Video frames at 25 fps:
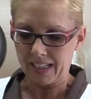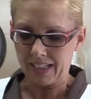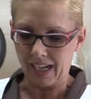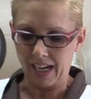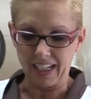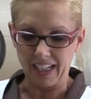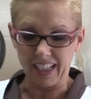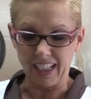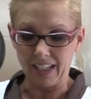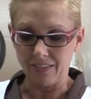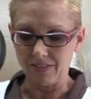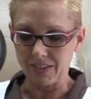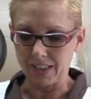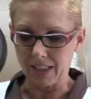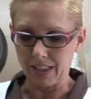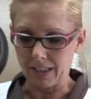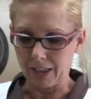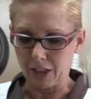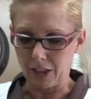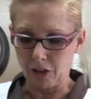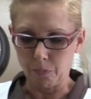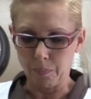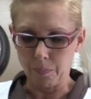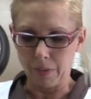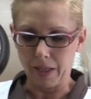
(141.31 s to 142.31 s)
kind of gives it a
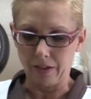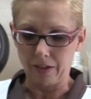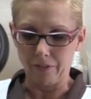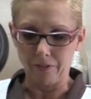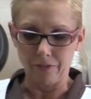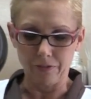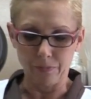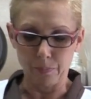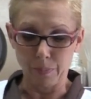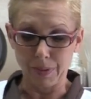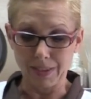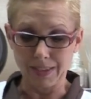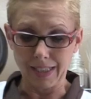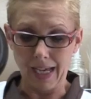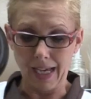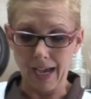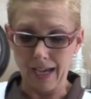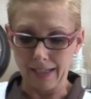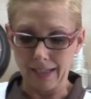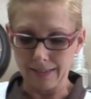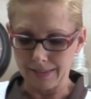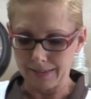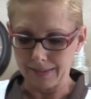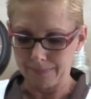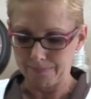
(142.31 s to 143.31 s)
little bit of
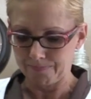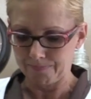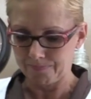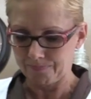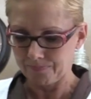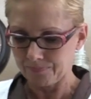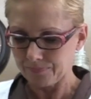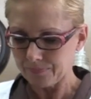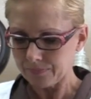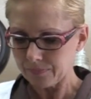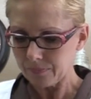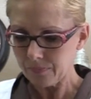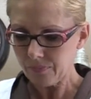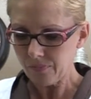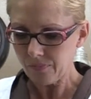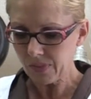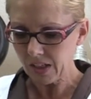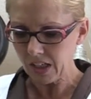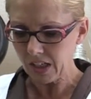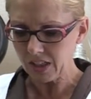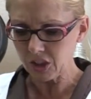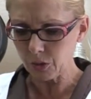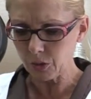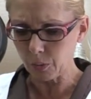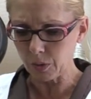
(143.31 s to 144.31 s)
pizzazz.
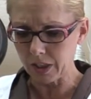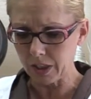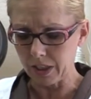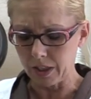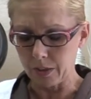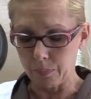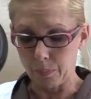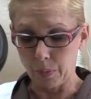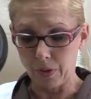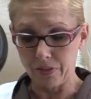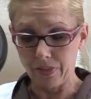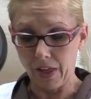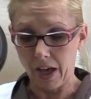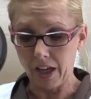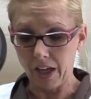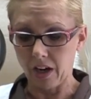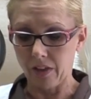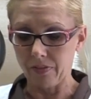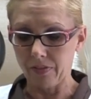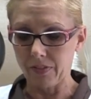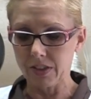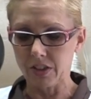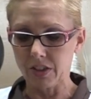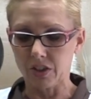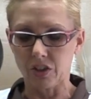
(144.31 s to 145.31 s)
So we're going to put that
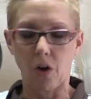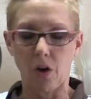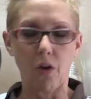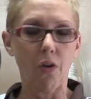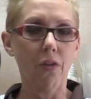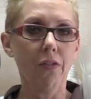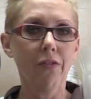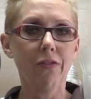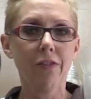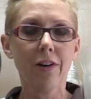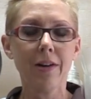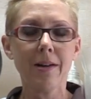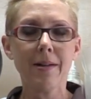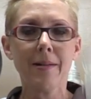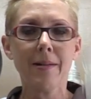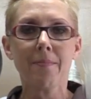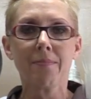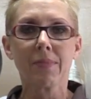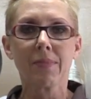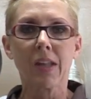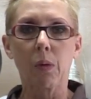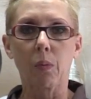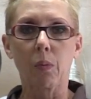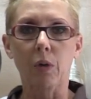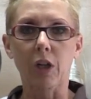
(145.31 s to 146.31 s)
on the stove,
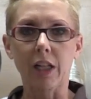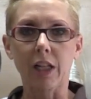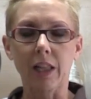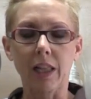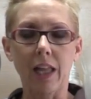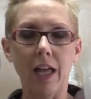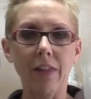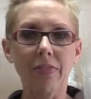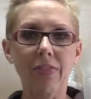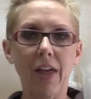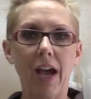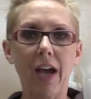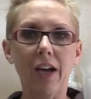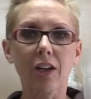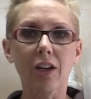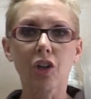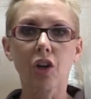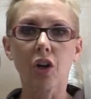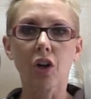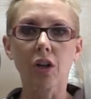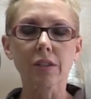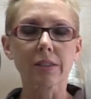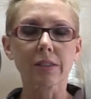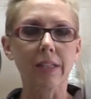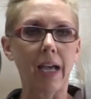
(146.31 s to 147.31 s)
and we're going to let that
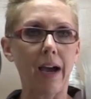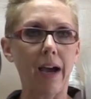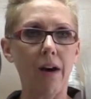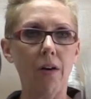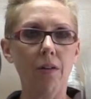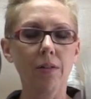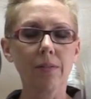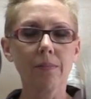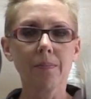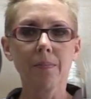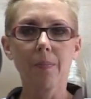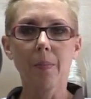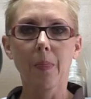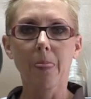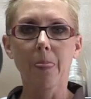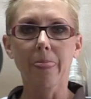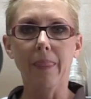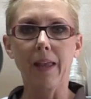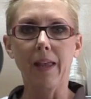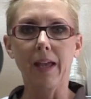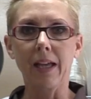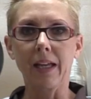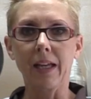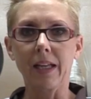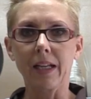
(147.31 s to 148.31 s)
cook down,
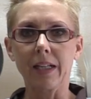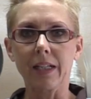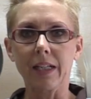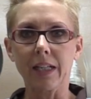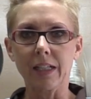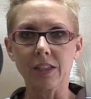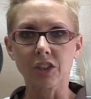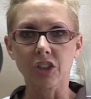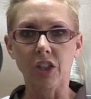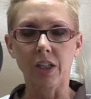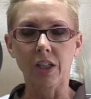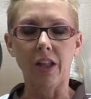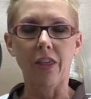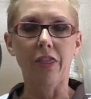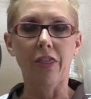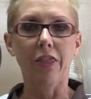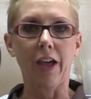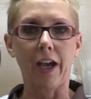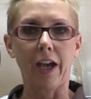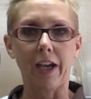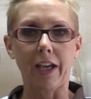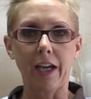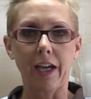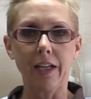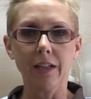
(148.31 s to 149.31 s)
and it's going to
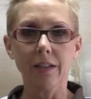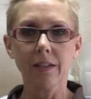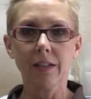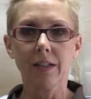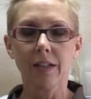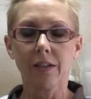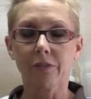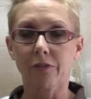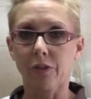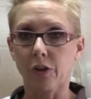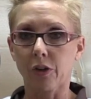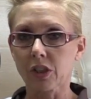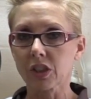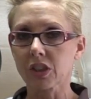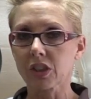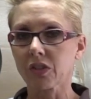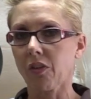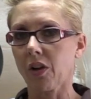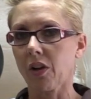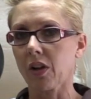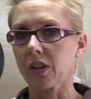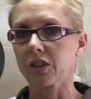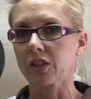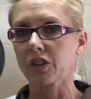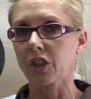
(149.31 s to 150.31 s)
thicken. First of
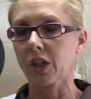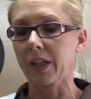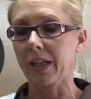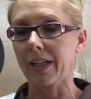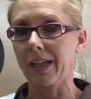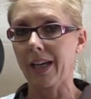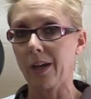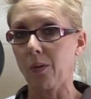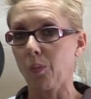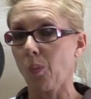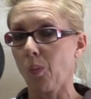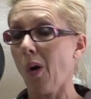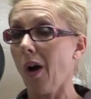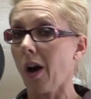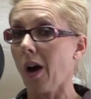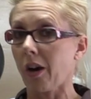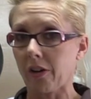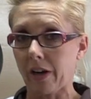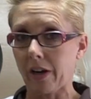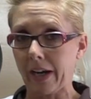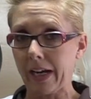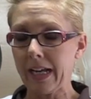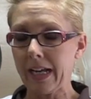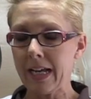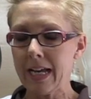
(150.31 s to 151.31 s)
all, it's going to get
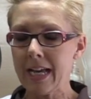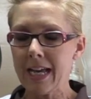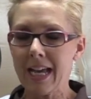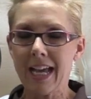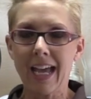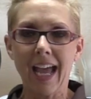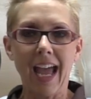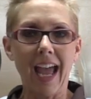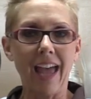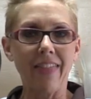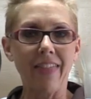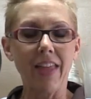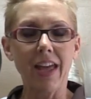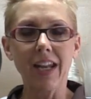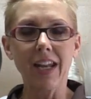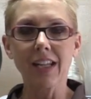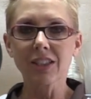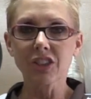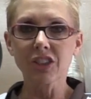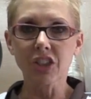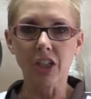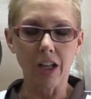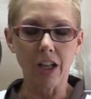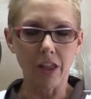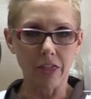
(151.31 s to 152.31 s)
watery, and then
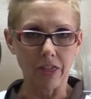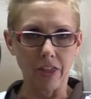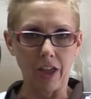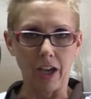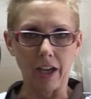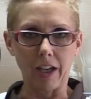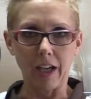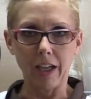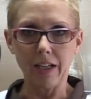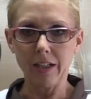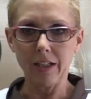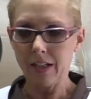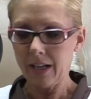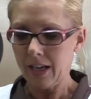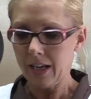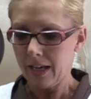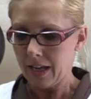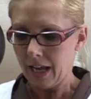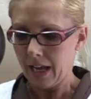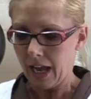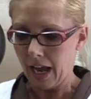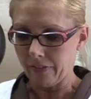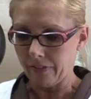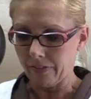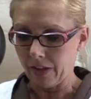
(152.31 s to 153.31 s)
it's going to thicken,
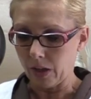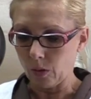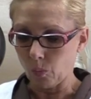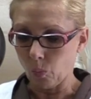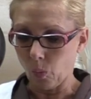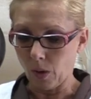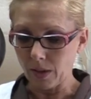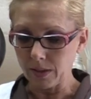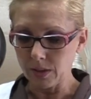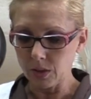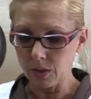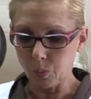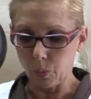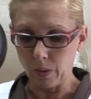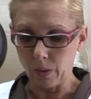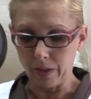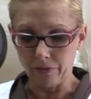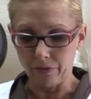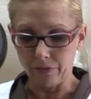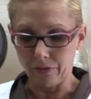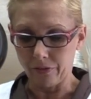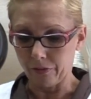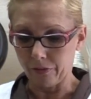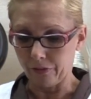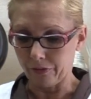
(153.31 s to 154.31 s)
and then once
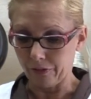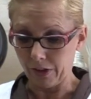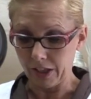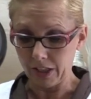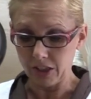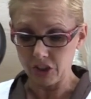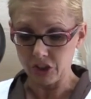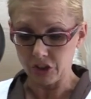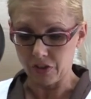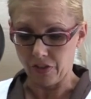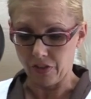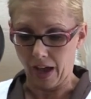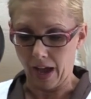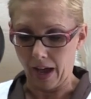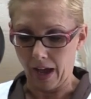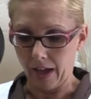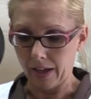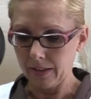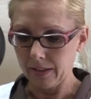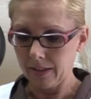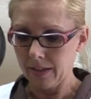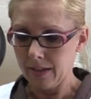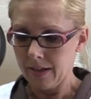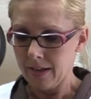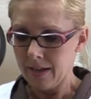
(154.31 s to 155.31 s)
we've finished
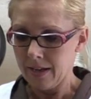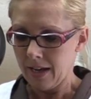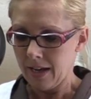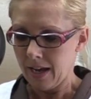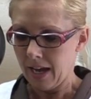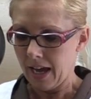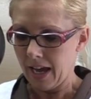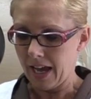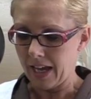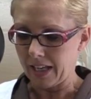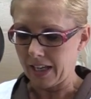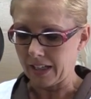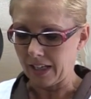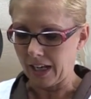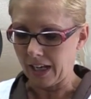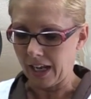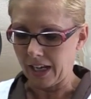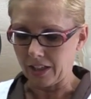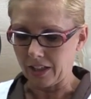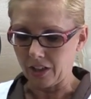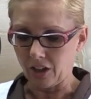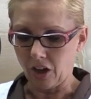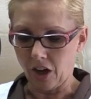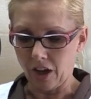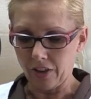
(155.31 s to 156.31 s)
that
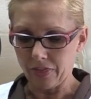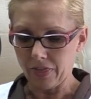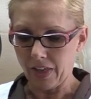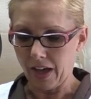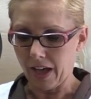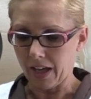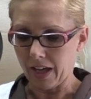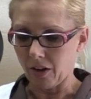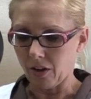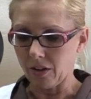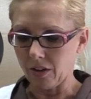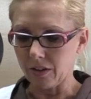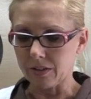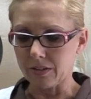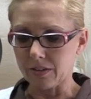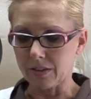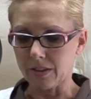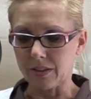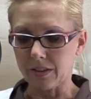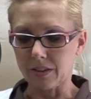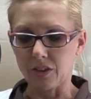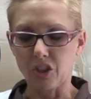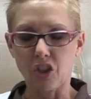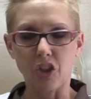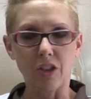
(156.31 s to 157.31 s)
and got that all
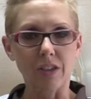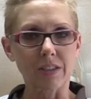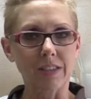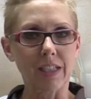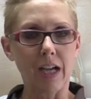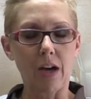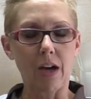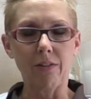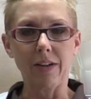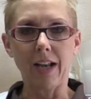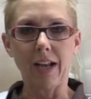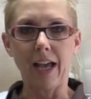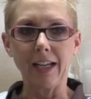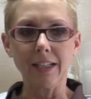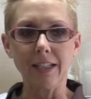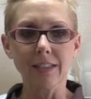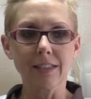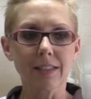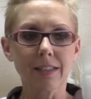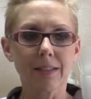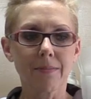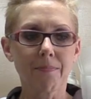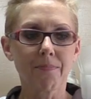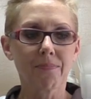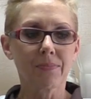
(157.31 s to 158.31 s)
cooked down
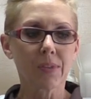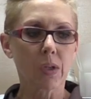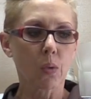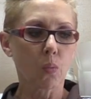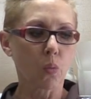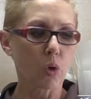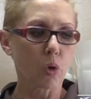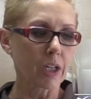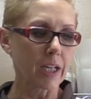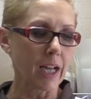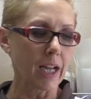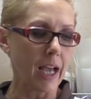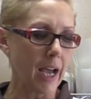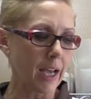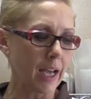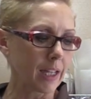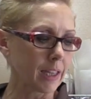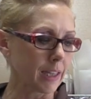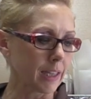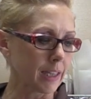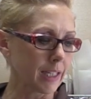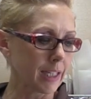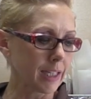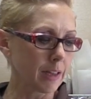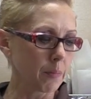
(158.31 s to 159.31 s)
nice, we're going to add a
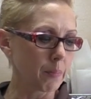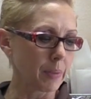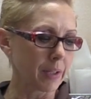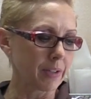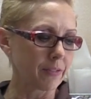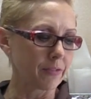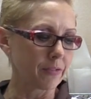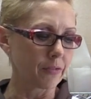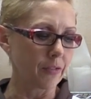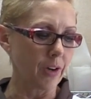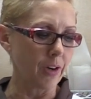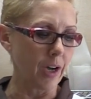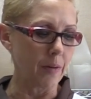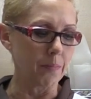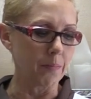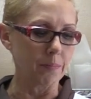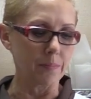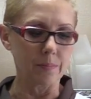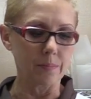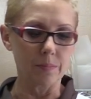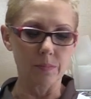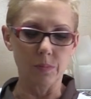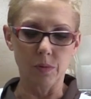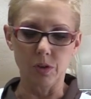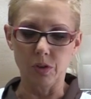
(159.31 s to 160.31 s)
little bit of
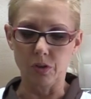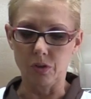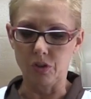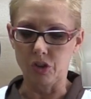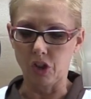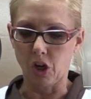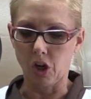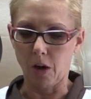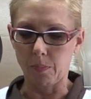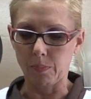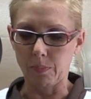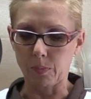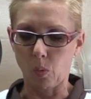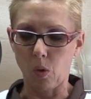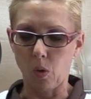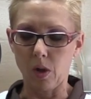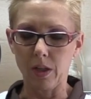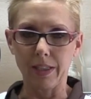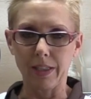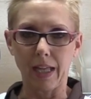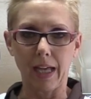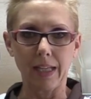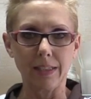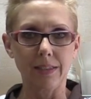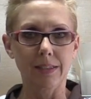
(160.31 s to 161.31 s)
chopped
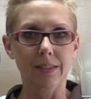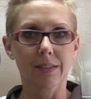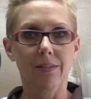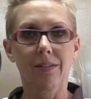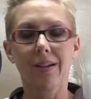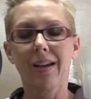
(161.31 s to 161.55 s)
walnuts.